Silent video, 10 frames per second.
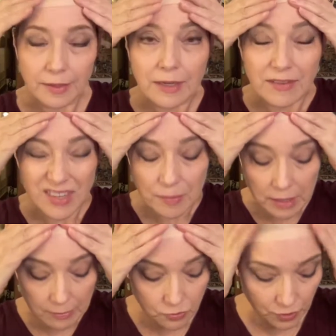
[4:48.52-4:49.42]
I've
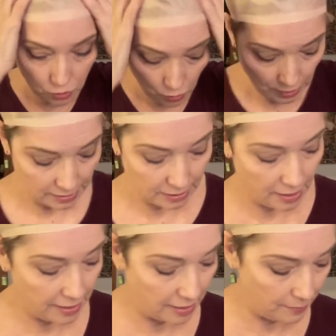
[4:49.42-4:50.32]
sometimes resorted to
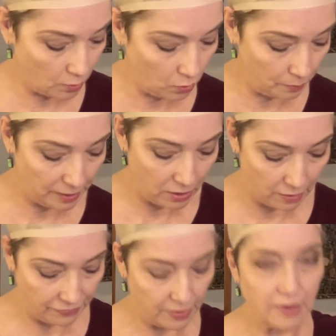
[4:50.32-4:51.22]
cutting up an old pair
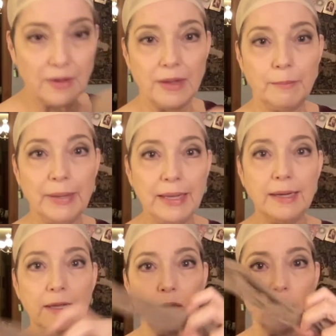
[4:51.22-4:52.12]
of
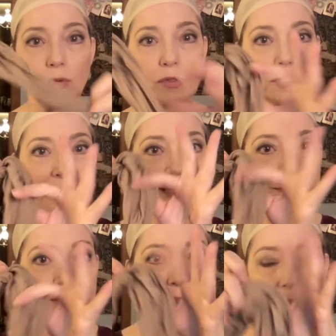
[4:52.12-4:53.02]
pantyhose.
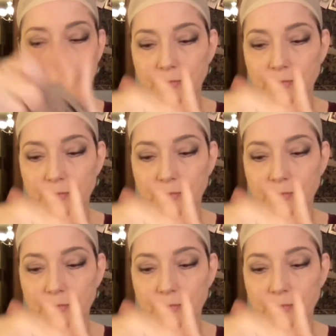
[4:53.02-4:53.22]
Snip, snip.